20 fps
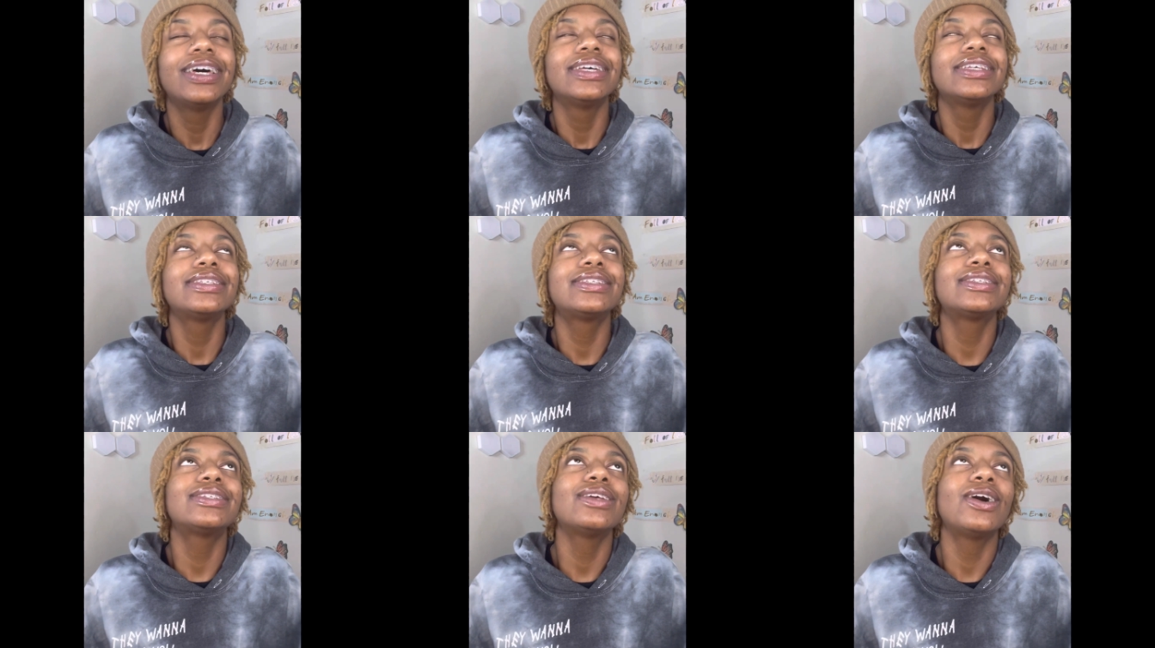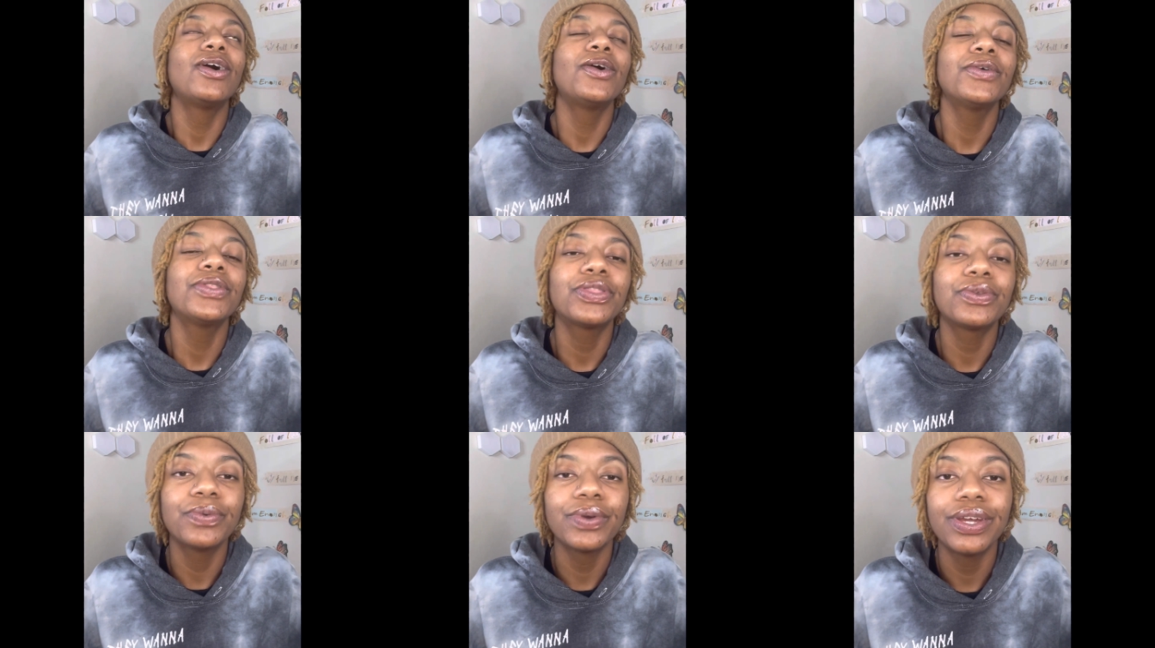
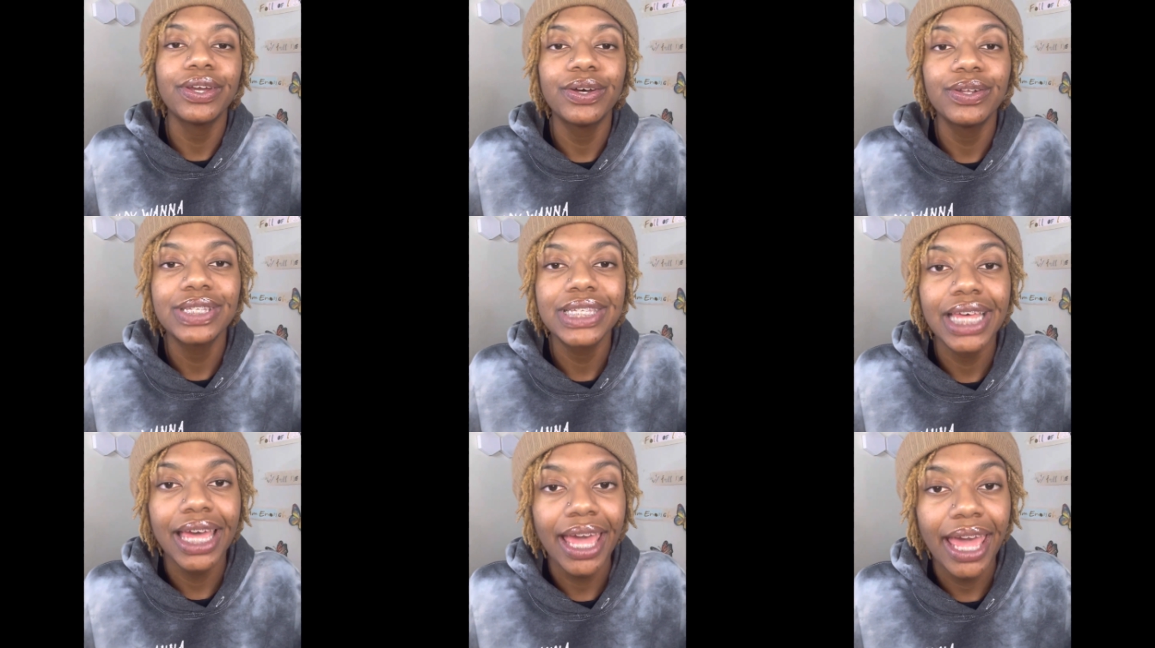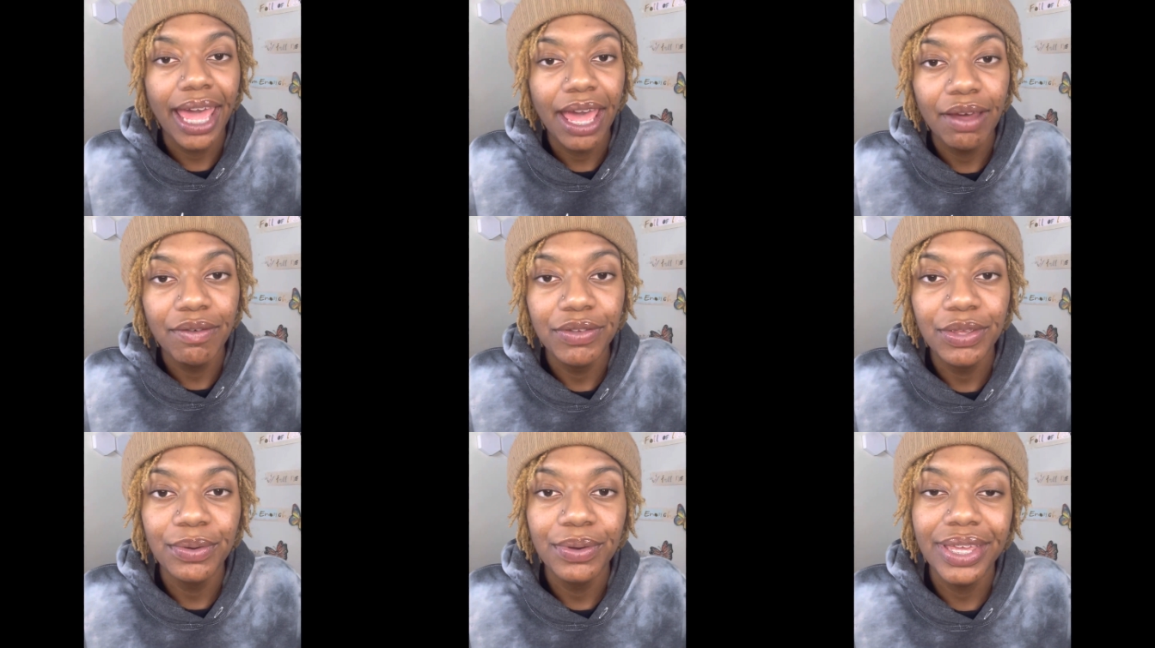so thrilled to
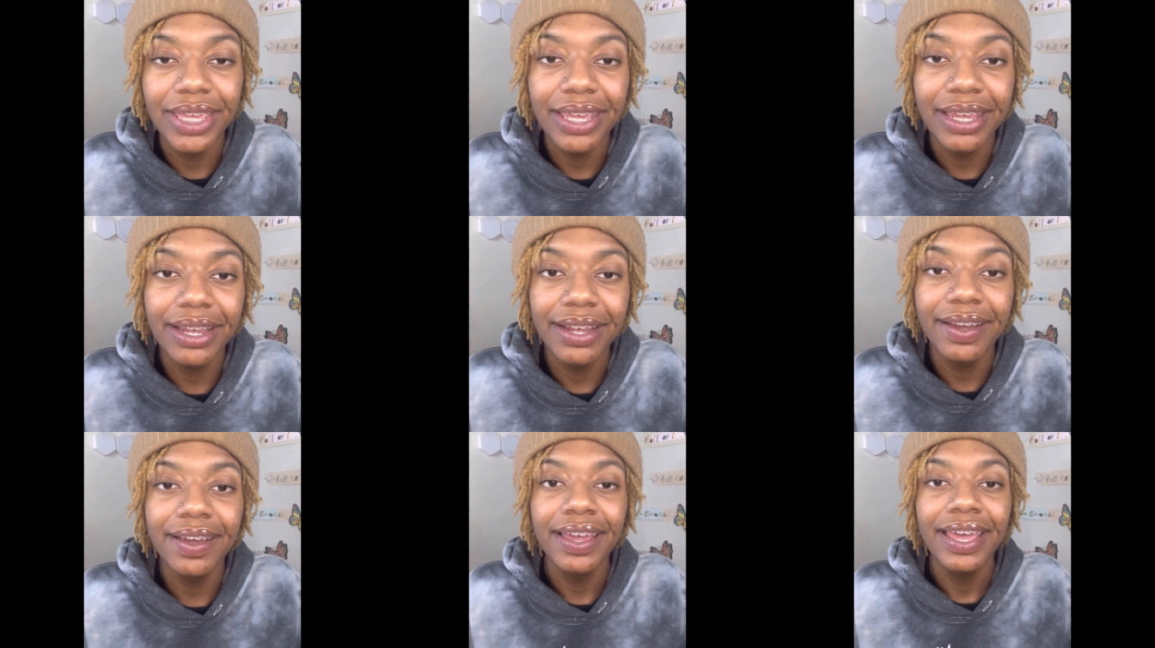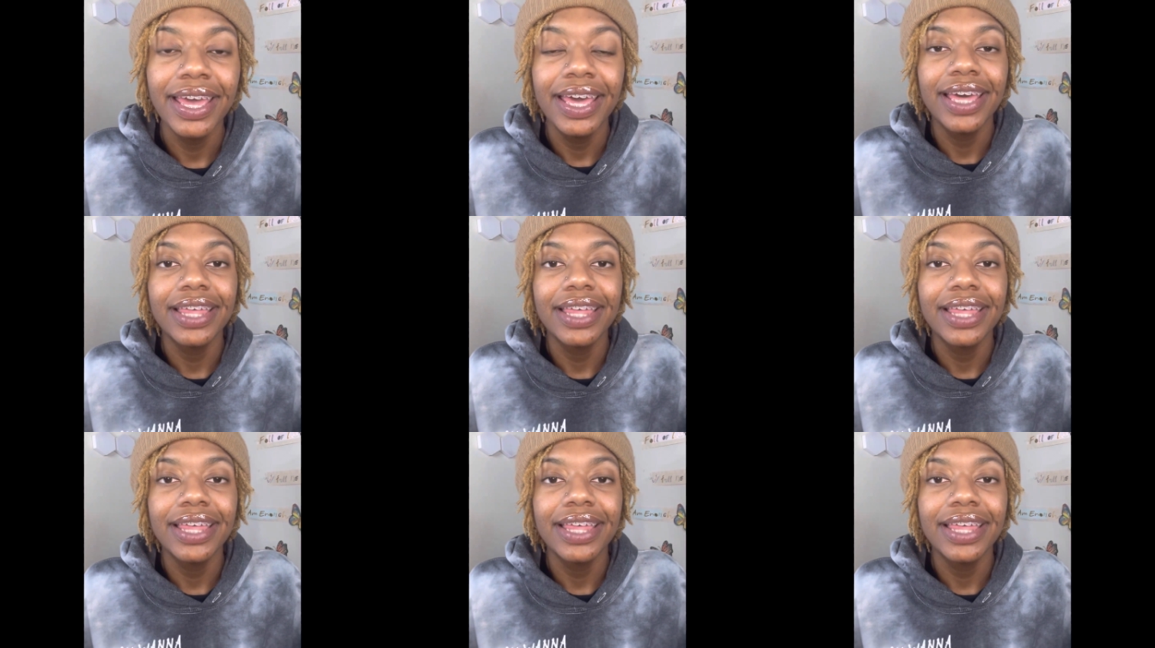have you here.